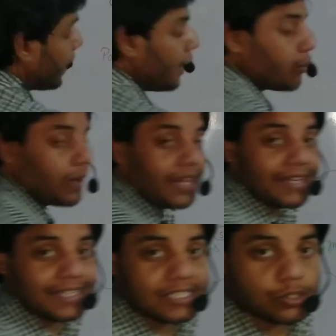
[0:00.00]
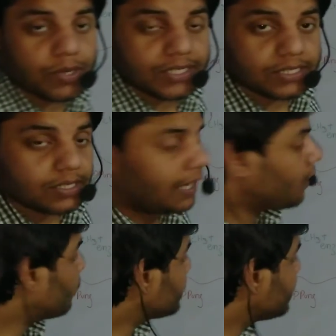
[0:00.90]
It will get activated,
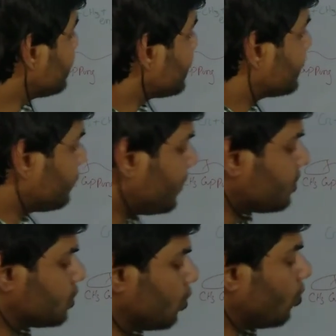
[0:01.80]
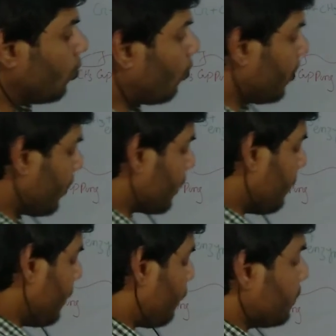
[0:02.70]
and once it activated, so what are the
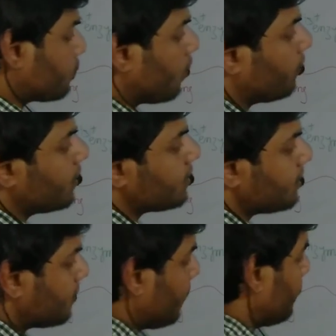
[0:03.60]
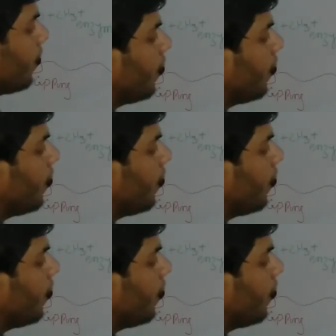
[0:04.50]
main function of this enzyme?